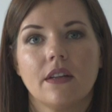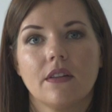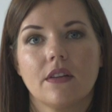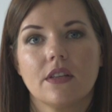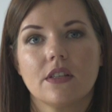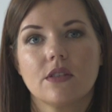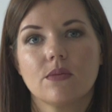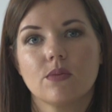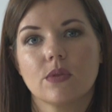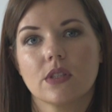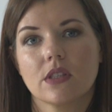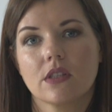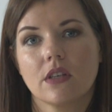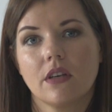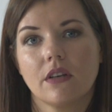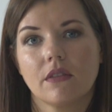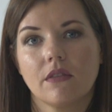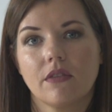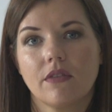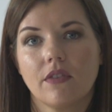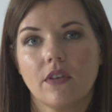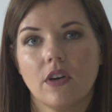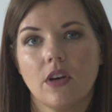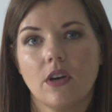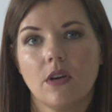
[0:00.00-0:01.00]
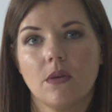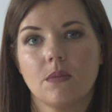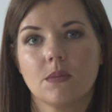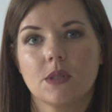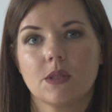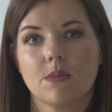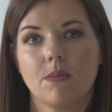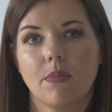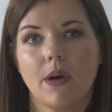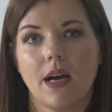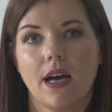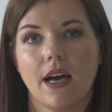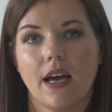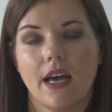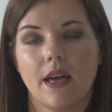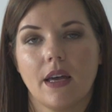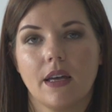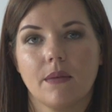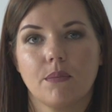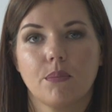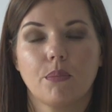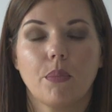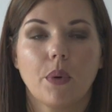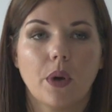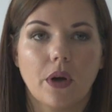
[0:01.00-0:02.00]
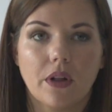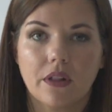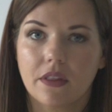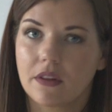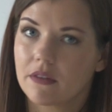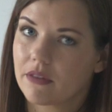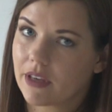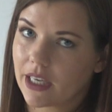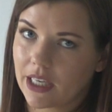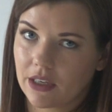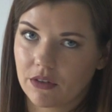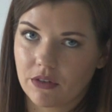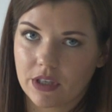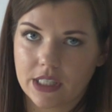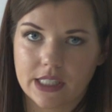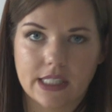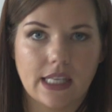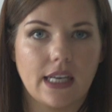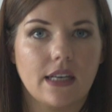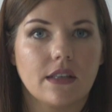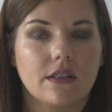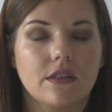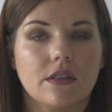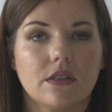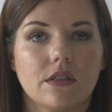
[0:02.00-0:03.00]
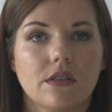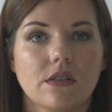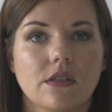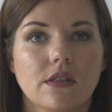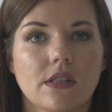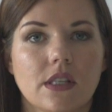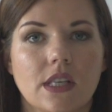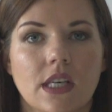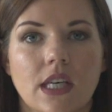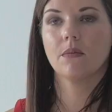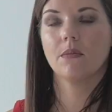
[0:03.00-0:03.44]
This was confirmed by both of Henri's uncles,